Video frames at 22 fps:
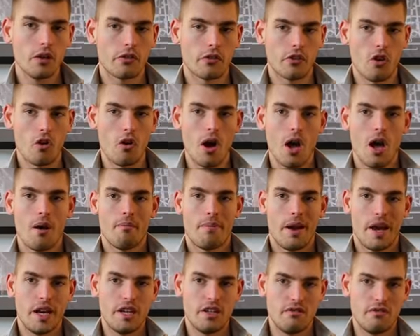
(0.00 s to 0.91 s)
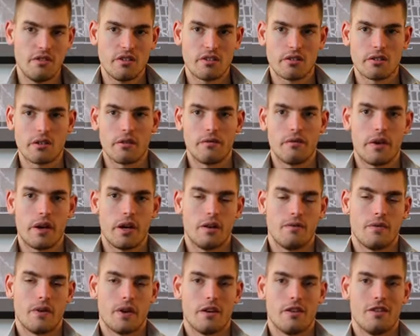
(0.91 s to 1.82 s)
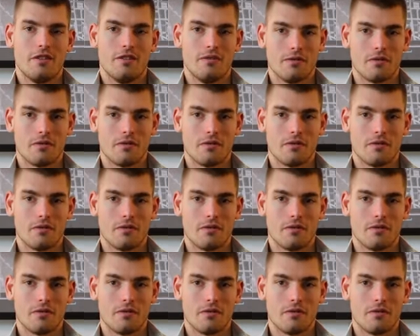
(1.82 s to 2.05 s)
So page views is a very, very